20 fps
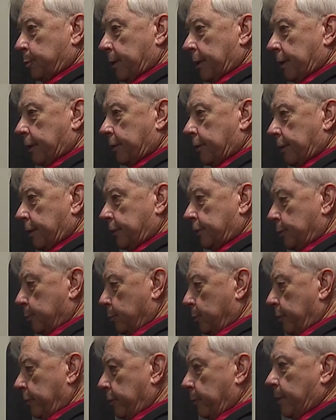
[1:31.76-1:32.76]
will open new
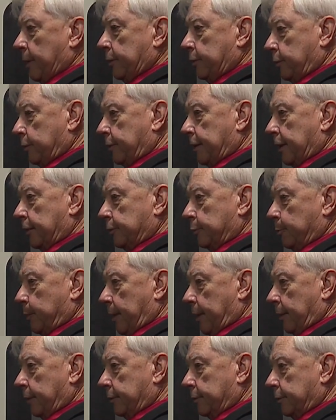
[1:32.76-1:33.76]
doors for Jupiter
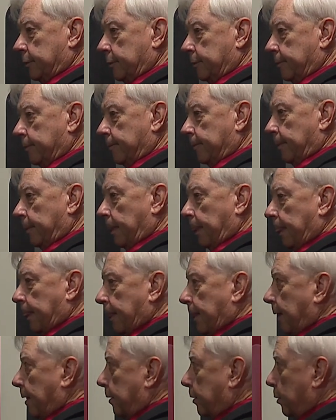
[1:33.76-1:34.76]
Machine Tools. And they're
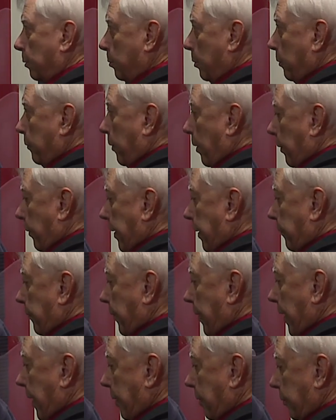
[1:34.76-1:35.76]
excited to take the
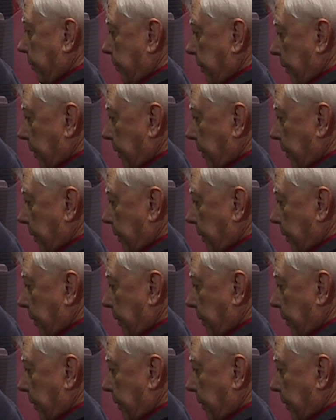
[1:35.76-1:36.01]
next step with